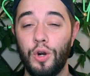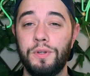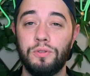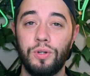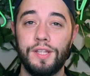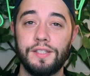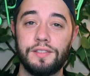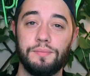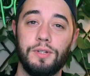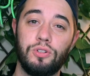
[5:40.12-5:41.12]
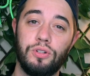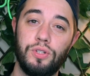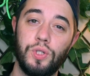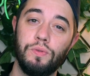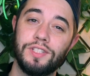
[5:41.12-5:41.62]
hope you enjoyed this. Make sure
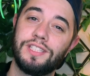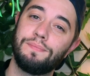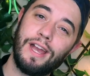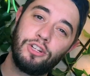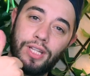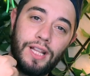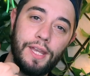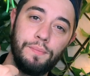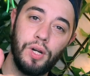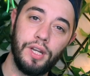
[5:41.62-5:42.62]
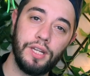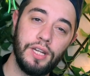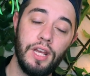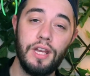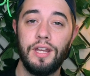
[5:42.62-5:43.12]
to smash the like
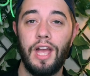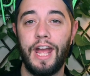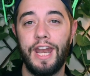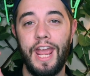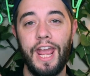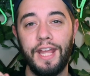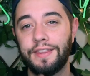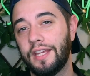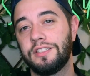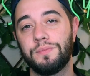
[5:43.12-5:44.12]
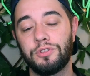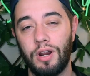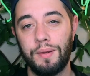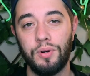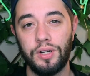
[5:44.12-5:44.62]
button and hit that
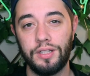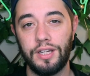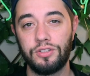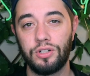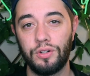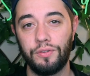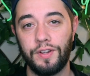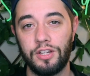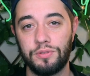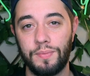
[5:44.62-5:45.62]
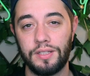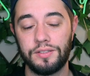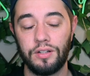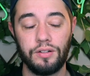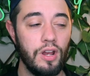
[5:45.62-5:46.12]
subscribe button and turn notification
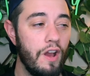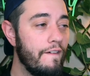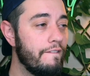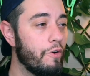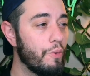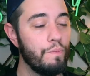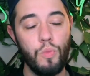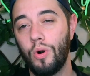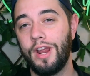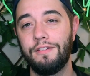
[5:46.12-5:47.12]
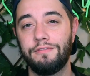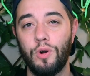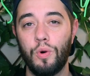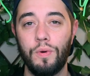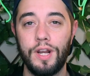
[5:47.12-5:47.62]
bells on for more
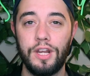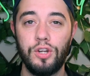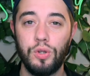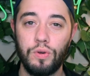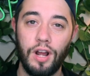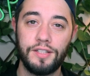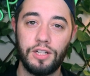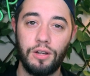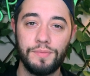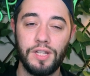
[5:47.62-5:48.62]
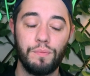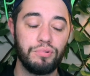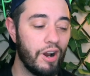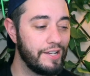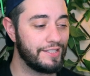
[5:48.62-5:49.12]
info when new content comes out,
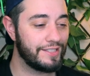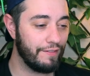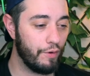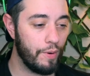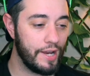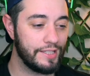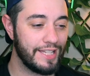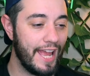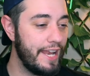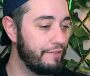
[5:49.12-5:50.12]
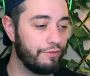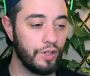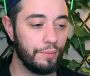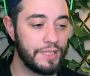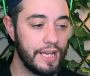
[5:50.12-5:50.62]
prizes, giveaways, any
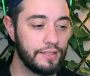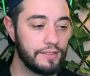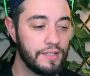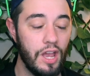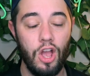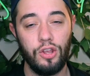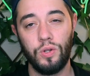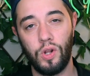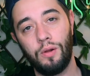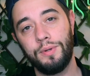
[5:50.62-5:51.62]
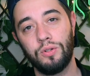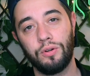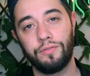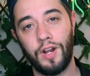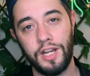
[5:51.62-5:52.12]
fun updates, you'll all be
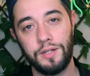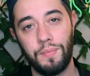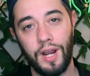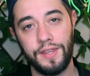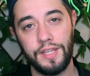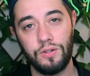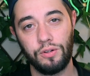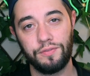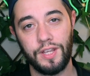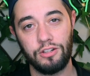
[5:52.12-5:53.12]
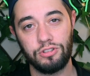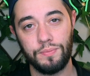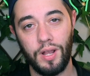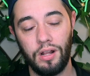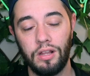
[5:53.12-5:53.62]
notified by the
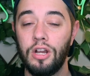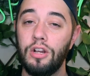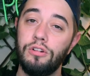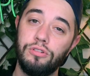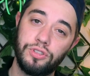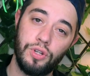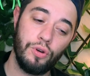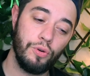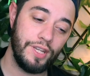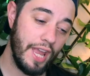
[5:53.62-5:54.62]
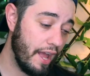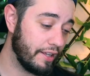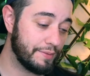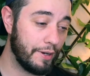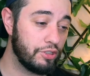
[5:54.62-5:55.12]
notification bell. So yeah,
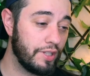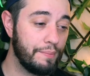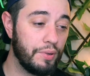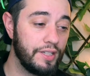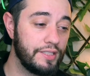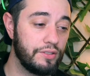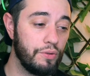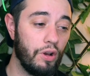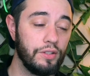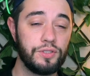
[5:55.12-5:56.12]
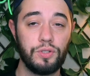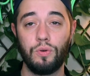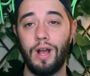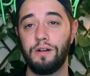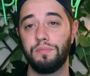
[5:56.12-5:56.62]
smash the like button to
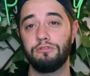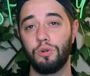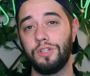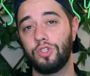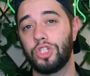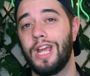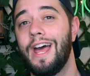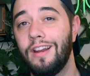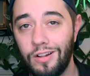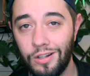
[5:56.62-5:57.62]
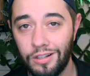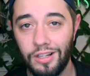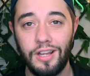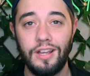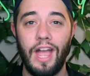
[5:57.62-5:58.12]
also help grow the channel
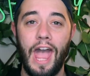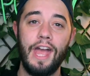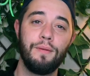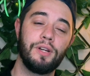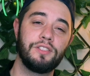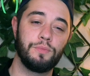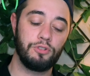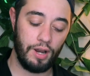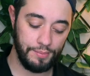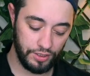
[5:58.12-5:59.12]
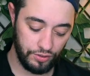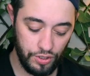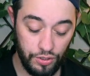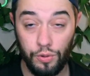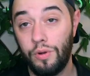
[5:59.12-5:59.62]
and by subscribing
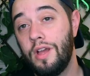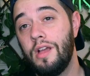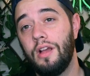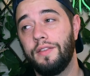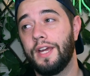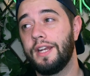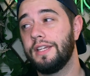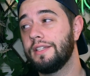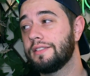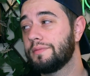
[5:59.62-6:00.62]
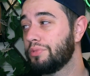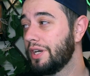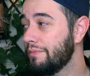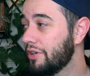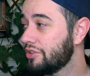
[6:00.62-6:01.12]
too. That is
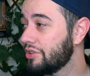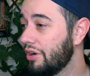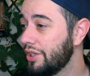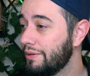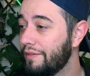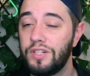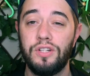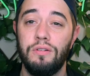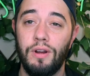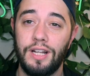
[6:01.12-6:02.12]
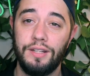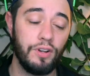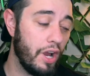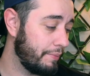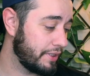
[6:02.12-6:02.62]
pretty much all you have to do. And leave
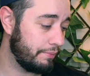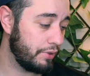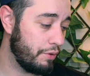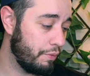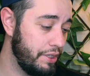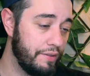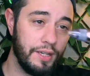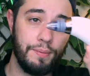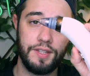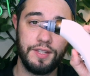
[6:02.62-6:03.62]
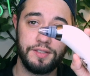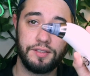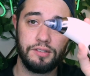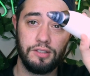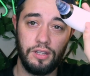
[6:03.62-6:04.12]
a comment down below on what you think this.